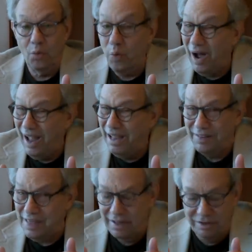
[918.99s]
Why
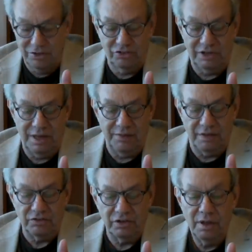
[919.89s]
do they understand
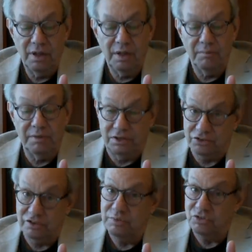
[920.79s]
this?
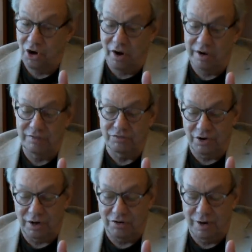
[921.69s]
Because the majority of
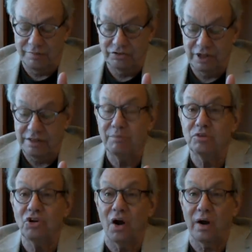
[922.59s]
truck drivers, like the
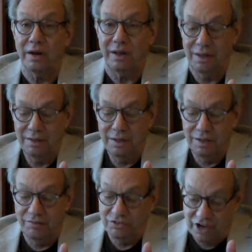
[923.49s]
majority
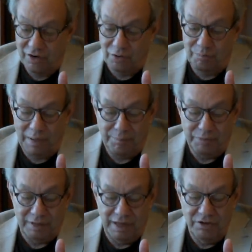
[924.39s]
of the general
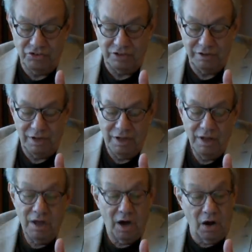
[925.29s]
population,
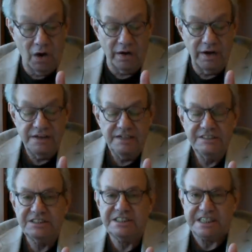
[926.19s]
aren't
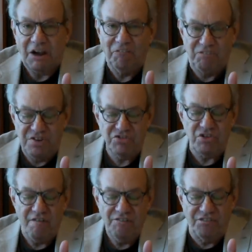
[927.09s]

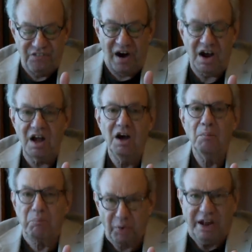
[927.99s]
selfish fuck
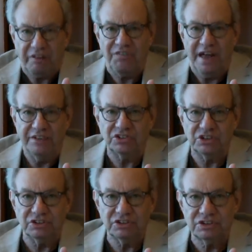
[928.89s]
prick
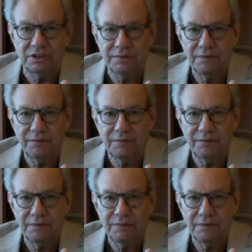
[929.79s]
faces.